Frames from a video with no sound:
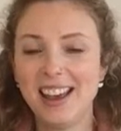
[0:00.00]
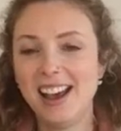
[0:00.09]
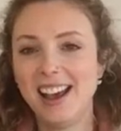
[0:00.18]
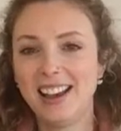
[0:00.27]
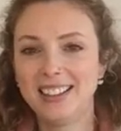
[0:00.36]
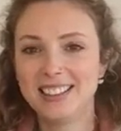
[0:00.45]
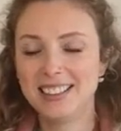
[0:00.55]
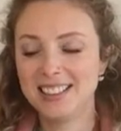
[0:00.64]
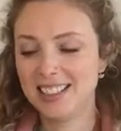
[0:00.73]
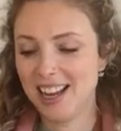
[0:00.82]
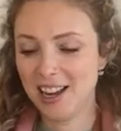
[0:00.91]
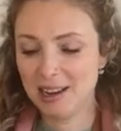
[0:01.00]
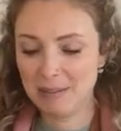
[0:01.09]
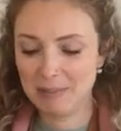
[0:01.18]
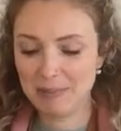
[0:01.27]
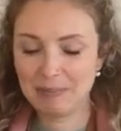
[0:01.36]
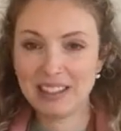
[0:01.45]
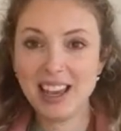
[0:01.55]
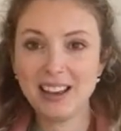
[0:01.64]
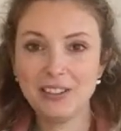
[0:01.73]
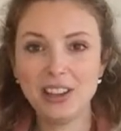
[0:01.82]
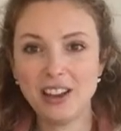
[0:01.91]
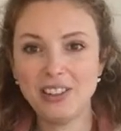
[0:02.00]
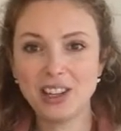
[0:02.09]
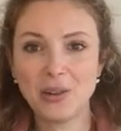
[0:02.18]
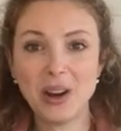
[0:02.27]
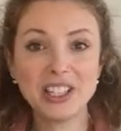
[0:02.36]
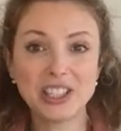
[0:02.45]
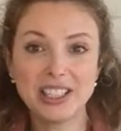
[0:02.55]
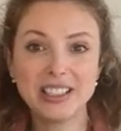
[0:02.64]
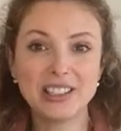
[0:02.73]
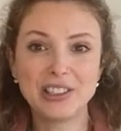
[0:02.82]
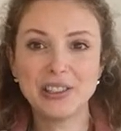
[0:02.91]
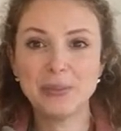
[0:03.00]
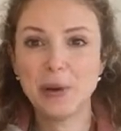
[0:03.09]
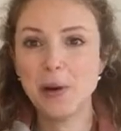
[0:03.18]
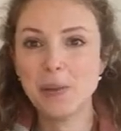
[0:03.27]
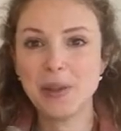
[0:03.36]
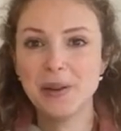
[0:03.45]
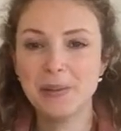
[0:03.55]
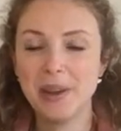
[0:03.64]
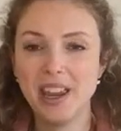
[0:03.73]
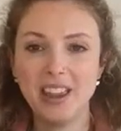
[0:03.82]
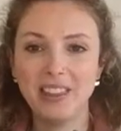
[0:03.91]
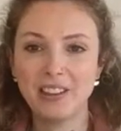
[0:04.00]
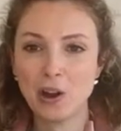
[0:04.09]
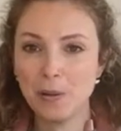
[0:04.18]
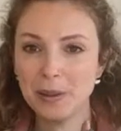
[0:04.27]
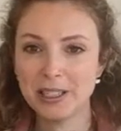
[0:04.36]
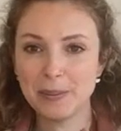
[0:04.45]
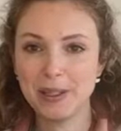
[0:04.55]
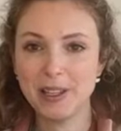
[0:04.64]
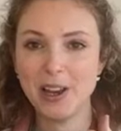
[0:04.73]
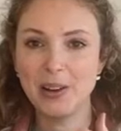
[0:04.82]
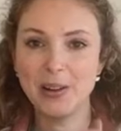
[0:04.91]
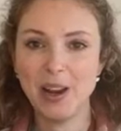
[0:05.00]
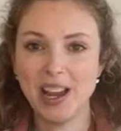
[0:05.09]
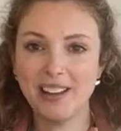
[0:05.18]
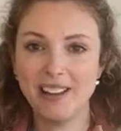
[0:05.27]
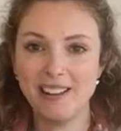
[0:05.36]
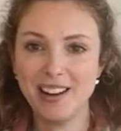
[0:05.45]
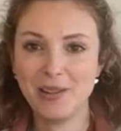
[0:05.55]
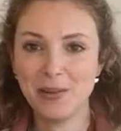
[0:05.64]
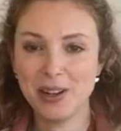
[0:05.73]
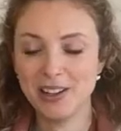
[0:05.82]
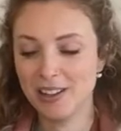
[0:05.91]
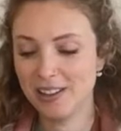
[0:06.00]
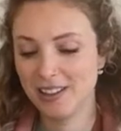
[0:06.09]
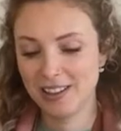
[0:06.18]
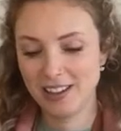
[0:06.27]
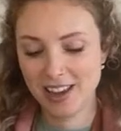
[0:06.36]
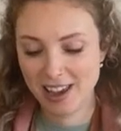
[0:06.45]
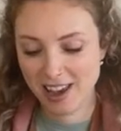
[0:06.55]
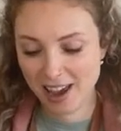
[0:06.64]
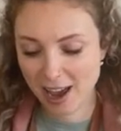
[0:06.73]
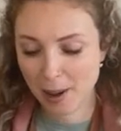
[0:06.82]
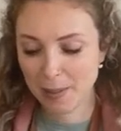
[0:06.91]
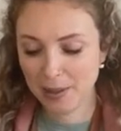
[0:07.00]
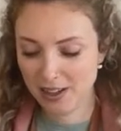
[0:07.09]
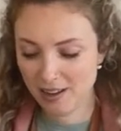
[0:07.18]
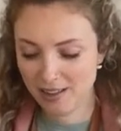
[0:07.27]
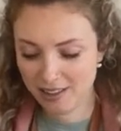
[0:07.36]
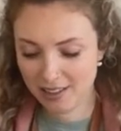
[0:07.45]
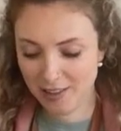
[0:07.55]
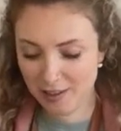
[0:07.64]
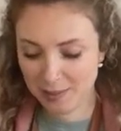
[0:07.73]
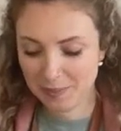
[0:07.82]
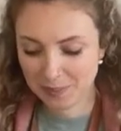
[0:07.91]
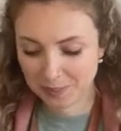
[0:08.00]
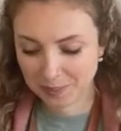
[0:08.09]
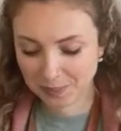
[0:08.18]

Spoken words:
And yeah, if you have any questions, just pop them in the comments below and I will happily answer them.